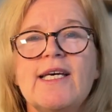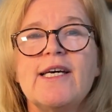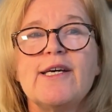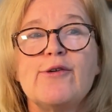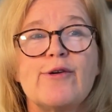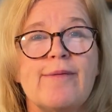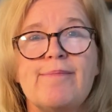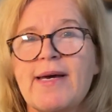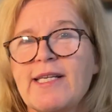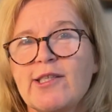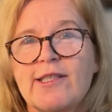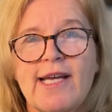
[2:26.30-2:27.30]
You can
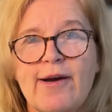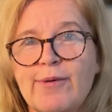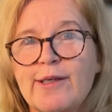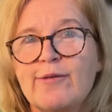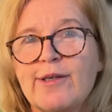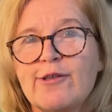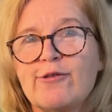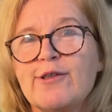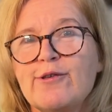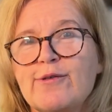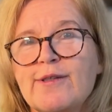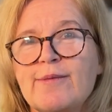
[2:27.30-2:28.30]
mention that when you
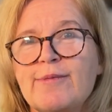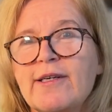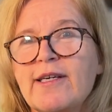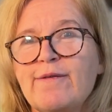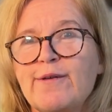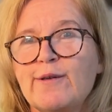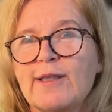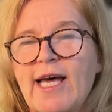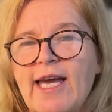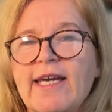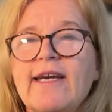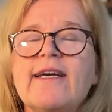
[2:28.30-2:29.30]
introduce the book if you'd
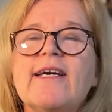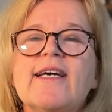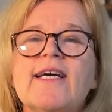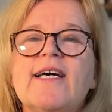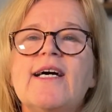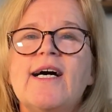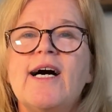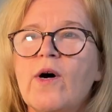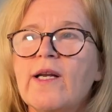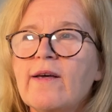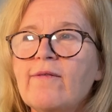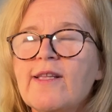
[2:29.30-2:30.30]
like.
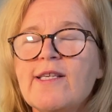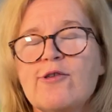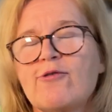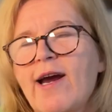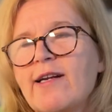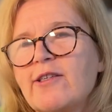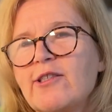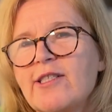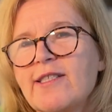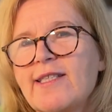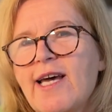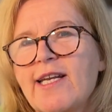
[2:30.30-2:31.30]
One of the
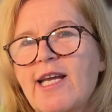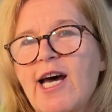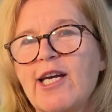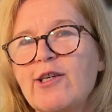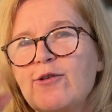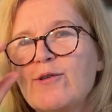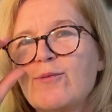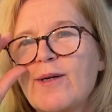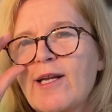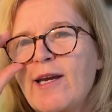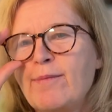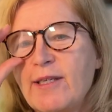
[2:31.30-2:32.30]
strategies that I use when
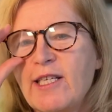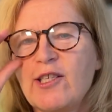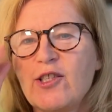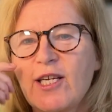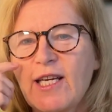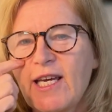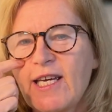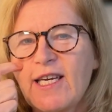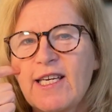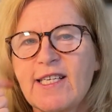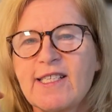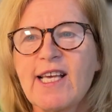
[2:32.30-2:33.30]
I'm teaching
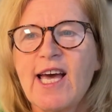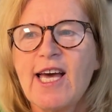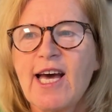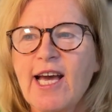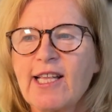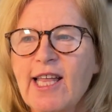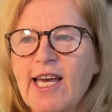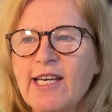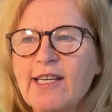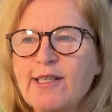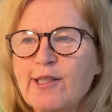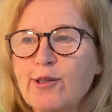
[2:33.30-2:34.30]
is I
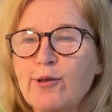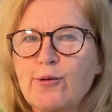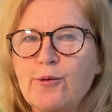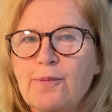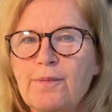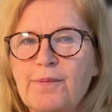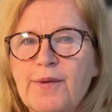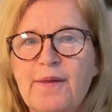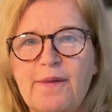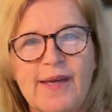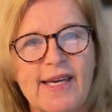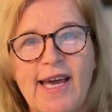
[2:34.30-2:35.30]
like to
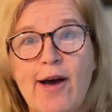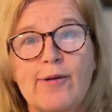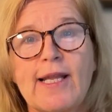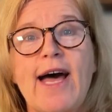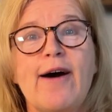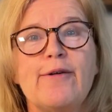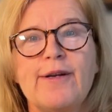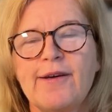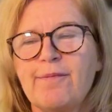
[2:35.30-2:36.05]
think out loud.